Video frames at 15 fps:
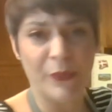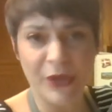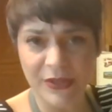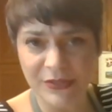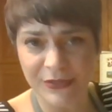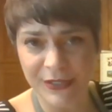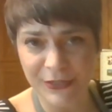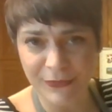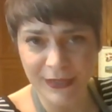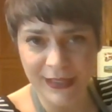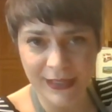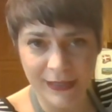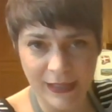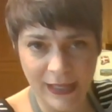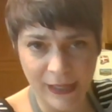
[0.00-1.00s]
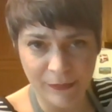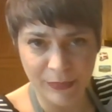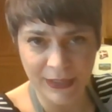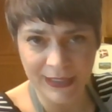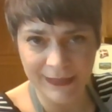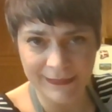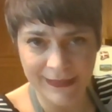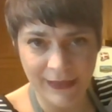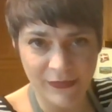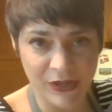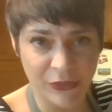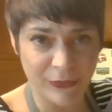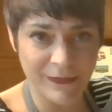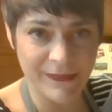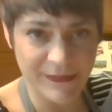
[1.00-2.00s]
we also need to preheat the oven to
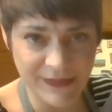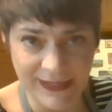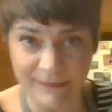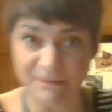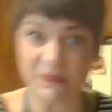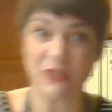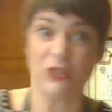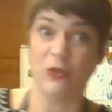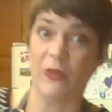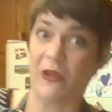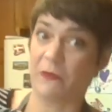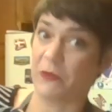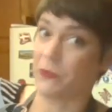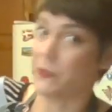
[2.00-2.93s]
350. Do that real